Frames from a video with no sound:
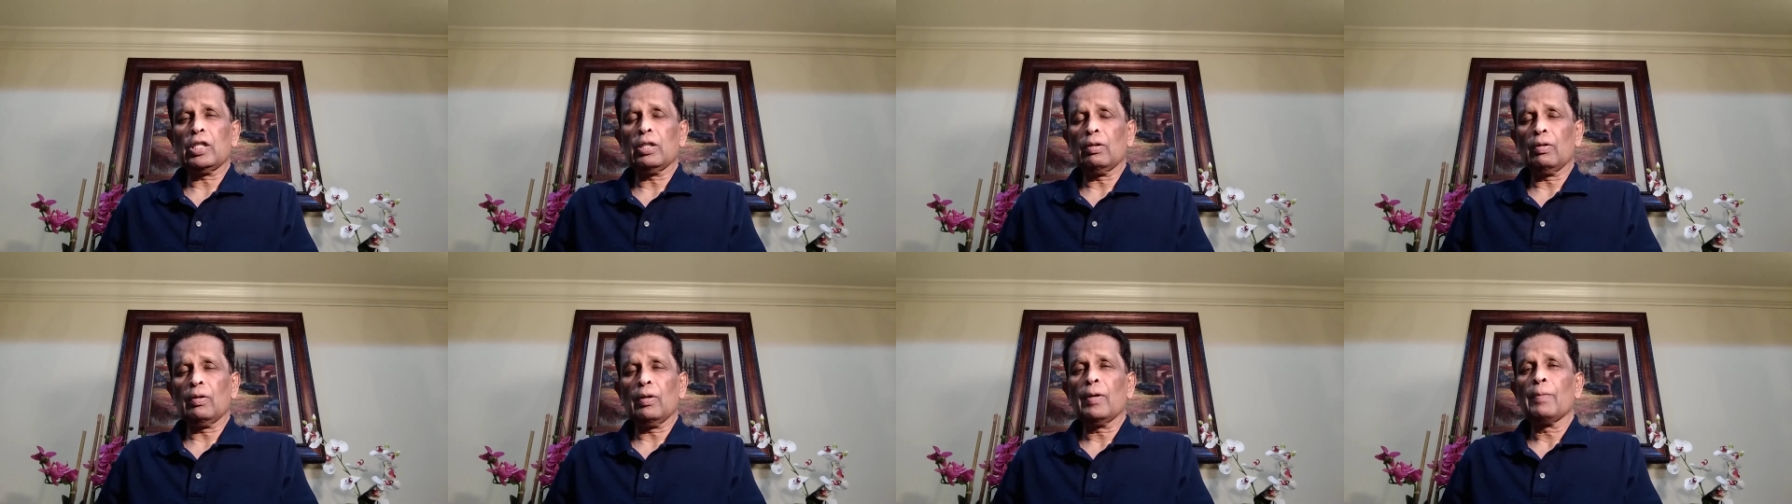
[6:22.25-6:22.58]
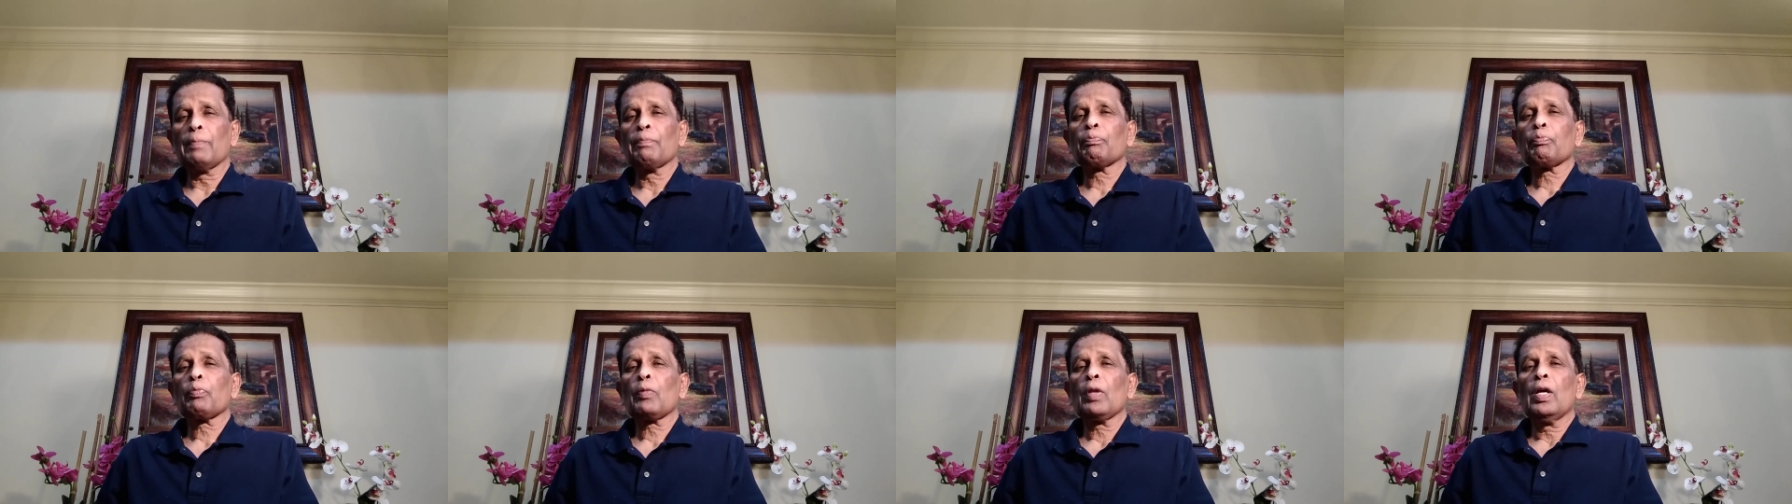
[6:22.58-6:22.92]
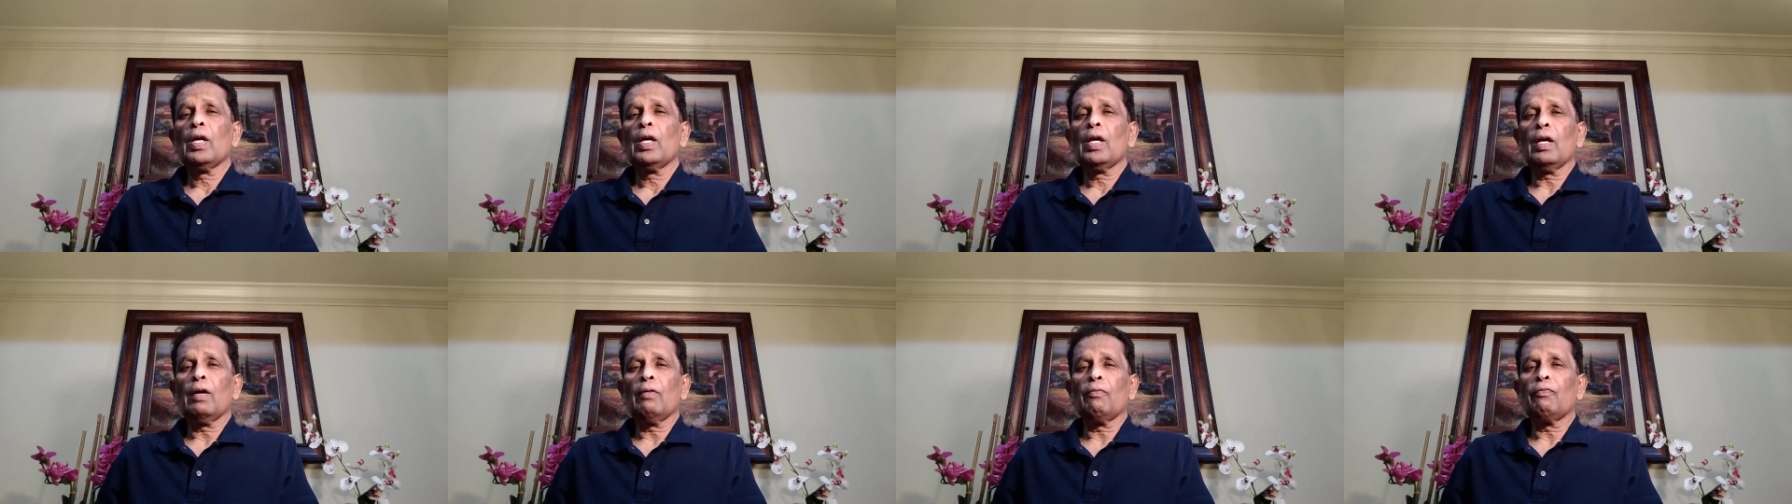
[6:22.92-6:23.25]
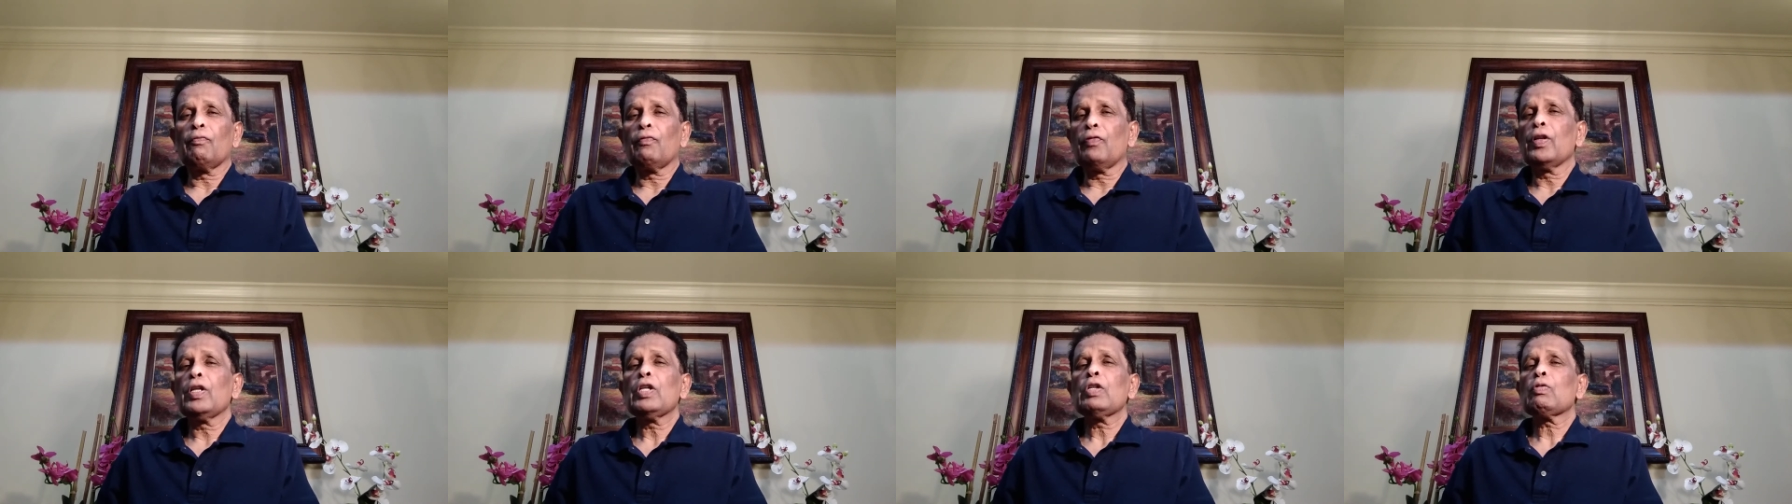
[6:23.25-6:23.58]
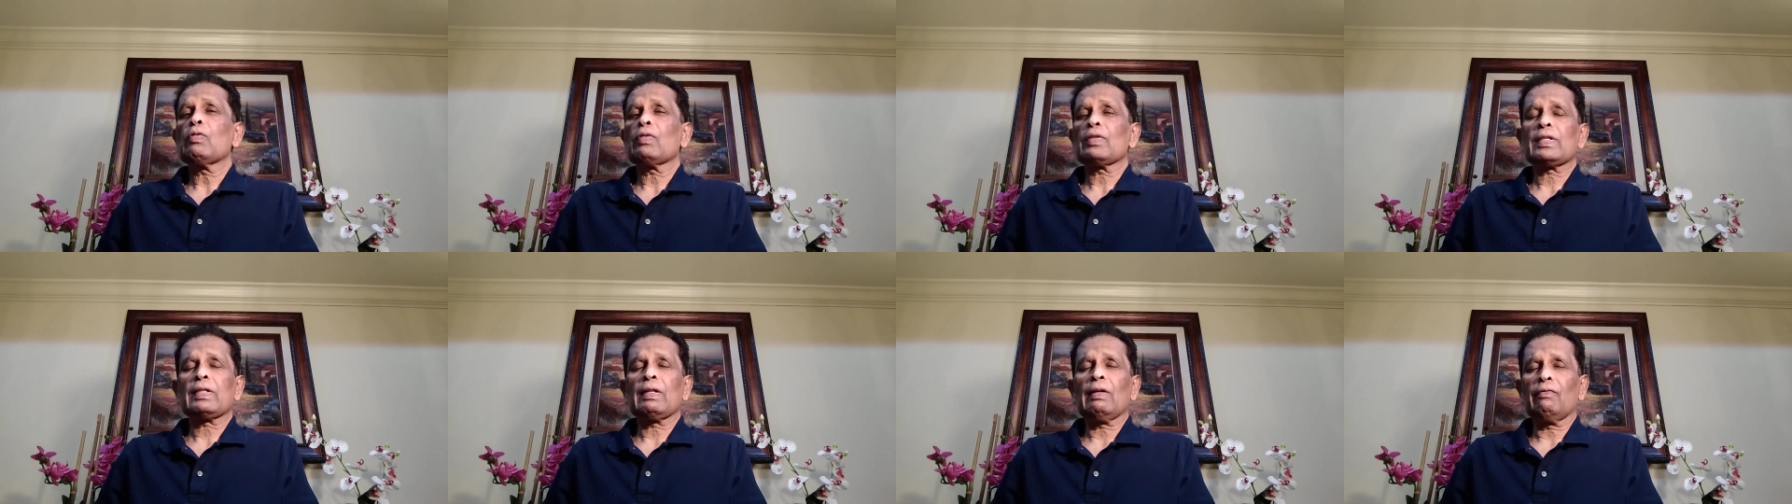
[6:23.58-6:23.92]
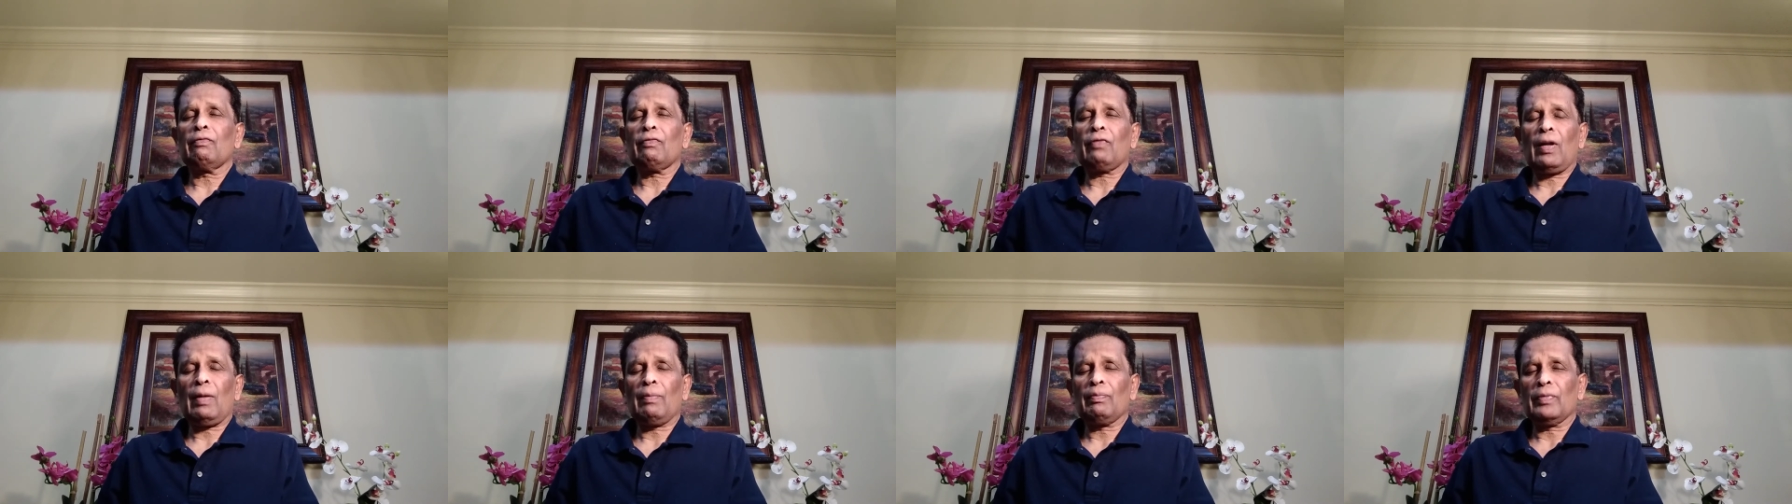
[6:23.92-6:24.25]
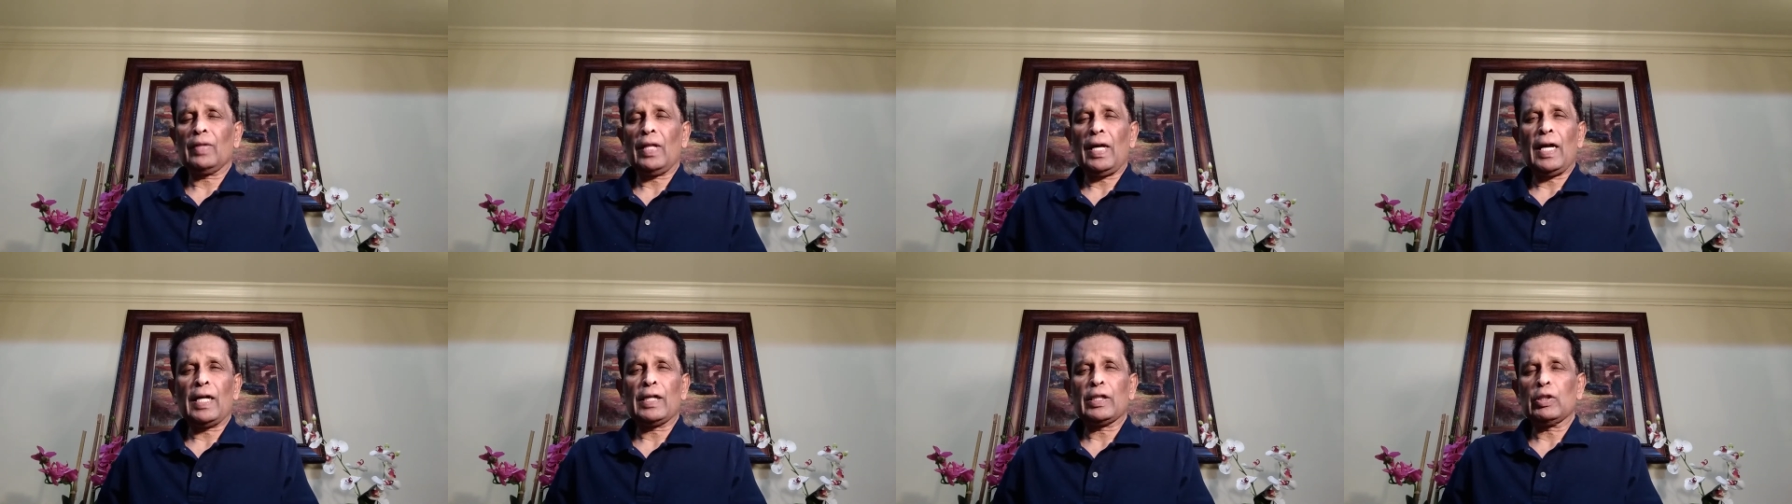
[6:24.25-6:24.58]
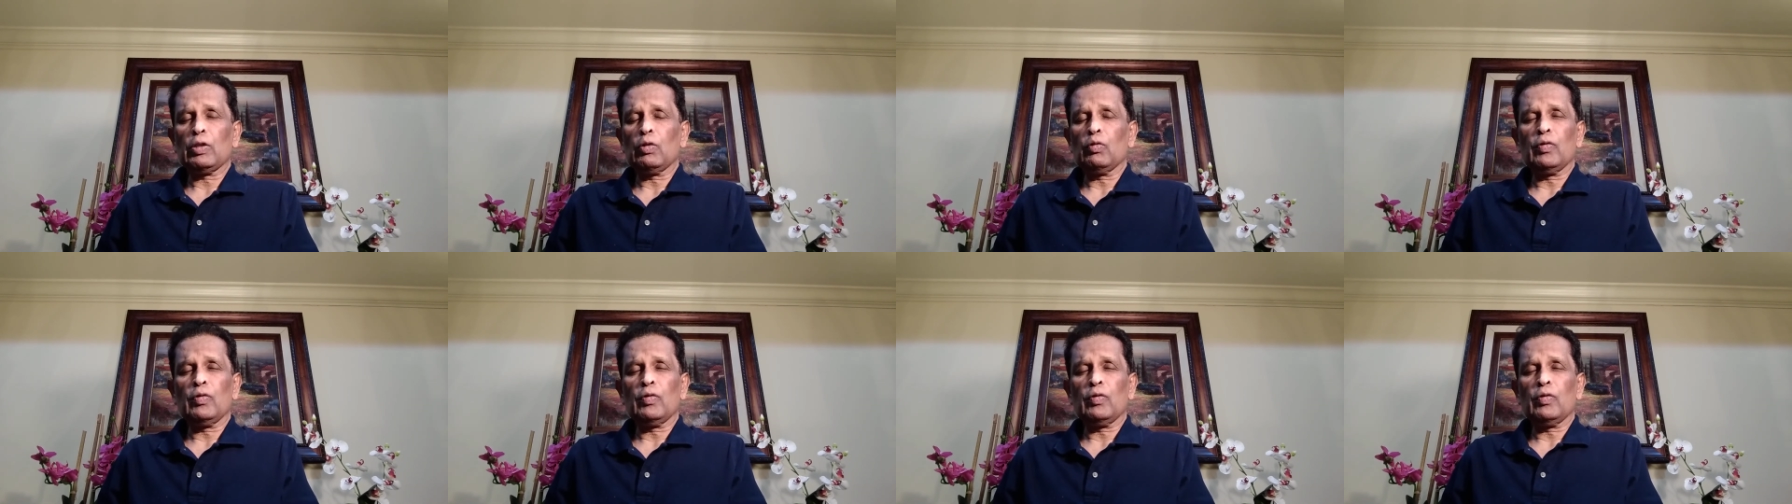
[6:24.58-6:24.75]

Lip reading: to free yourself from that.